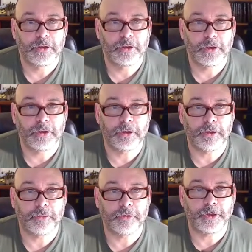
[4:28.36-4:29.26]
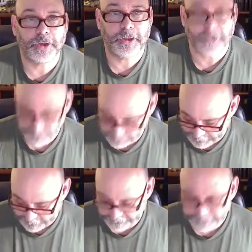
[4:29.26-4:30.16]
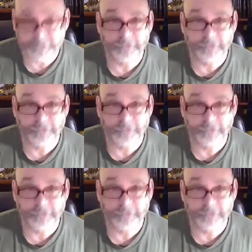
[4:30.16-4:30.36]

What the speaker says: and take out the space,